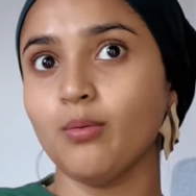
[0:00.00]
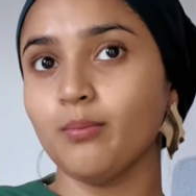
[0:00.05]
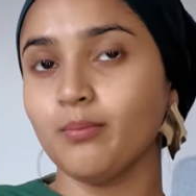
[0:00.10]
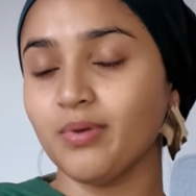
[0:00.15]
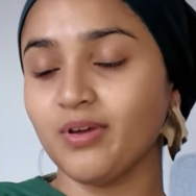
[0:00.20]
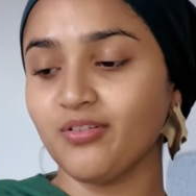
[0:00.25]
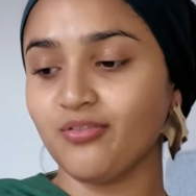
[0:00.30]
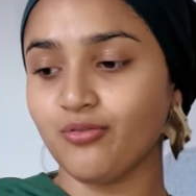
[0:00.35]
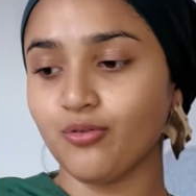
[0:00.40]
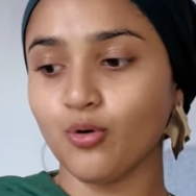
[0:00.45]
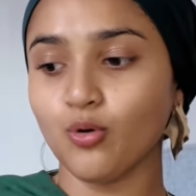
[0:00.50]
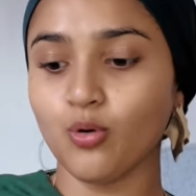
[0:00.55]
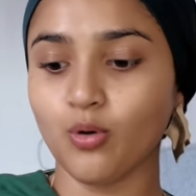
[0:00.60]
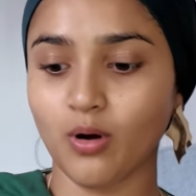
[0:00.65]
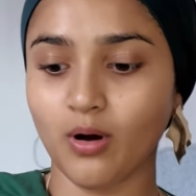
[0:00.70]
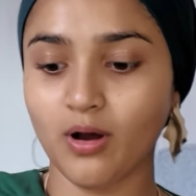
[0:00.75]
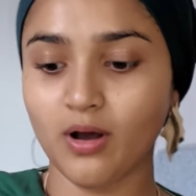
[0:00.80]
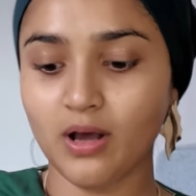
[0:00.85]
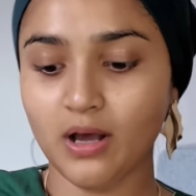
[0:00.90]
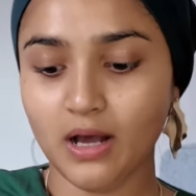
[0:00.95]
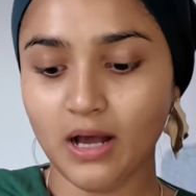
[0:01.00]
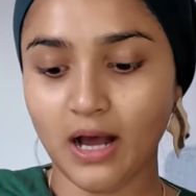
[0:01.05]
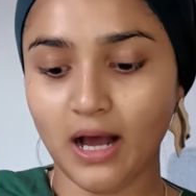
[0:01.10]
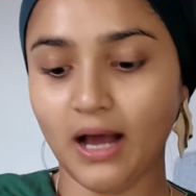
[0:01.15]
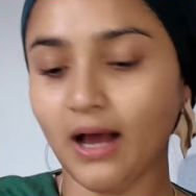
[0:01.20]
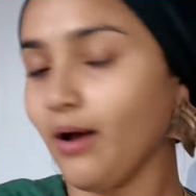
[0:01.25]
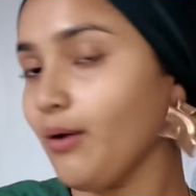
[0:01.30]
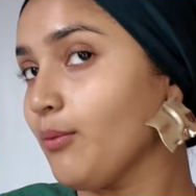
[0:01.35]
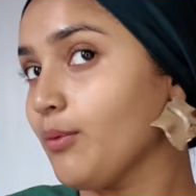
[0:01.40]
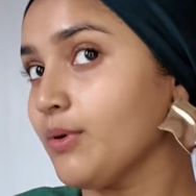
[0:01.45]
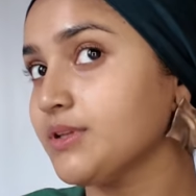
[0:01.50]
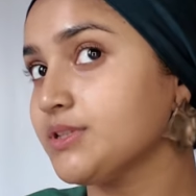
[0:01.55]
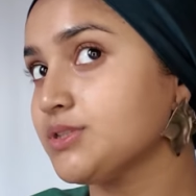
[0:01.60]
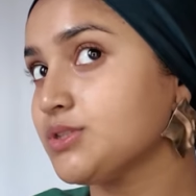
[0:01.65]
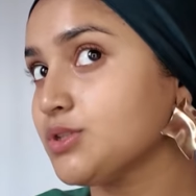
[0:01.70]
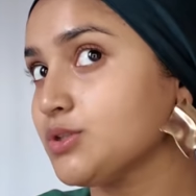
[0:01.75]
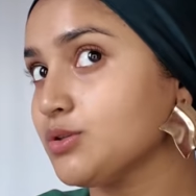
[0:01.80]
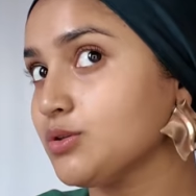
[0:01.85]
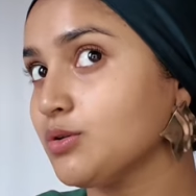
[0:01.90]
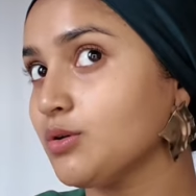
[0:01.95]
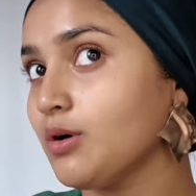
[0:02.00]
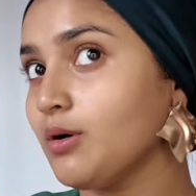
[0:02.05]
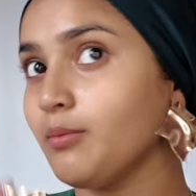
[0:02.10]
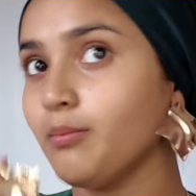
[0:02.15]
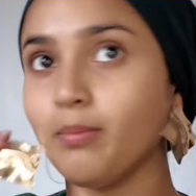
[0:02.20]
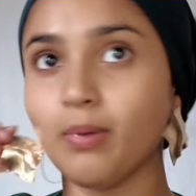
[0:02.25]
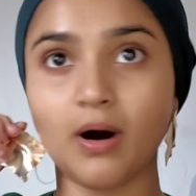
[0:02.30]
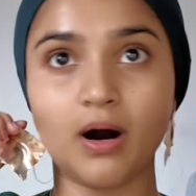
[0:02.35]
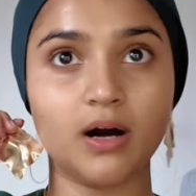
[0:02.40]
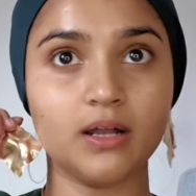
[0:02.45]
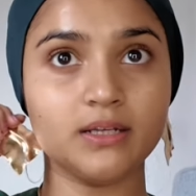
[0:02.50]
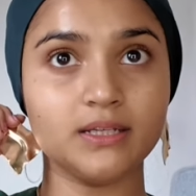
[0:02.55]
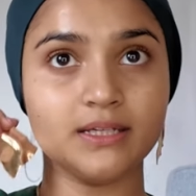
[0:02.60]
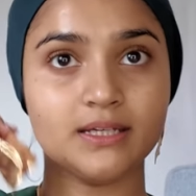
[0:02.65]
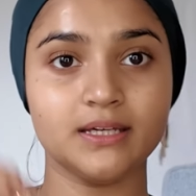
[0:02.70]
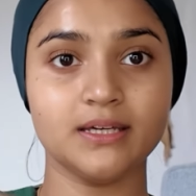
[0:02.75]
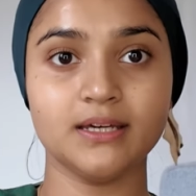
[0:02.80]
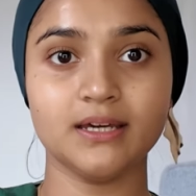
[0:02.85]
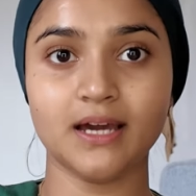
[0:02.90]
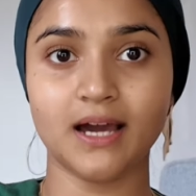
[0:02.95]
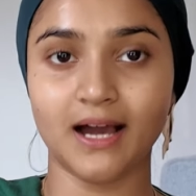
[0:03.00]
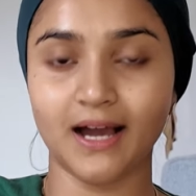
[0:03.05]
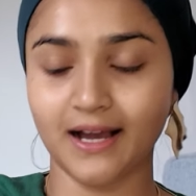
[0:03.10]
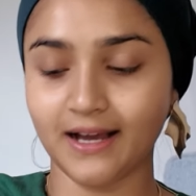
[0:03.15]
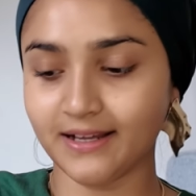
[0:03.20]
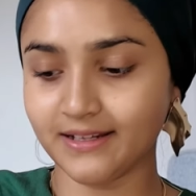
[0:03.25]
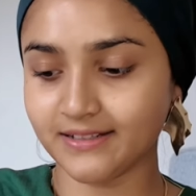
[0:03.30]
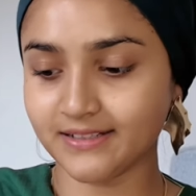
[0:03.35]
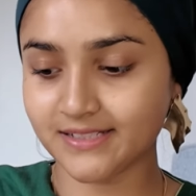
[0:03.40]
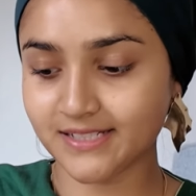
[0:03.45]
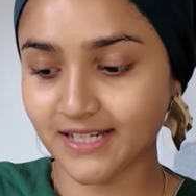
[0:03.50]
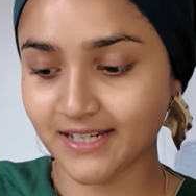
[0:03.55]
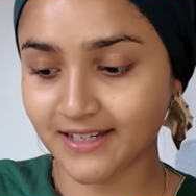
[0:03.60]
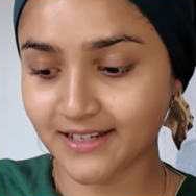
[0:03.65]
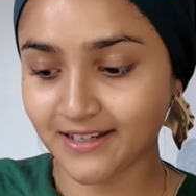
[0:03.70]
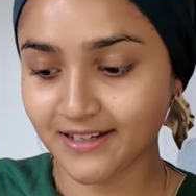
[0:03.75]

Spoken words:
before I went to Bali, and